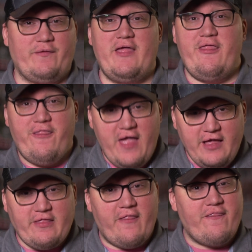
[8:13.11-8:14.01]
They
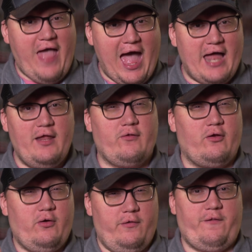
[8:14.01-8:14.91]
think that that is a
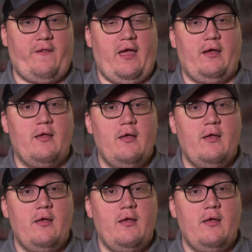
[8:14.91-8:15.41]
good thing.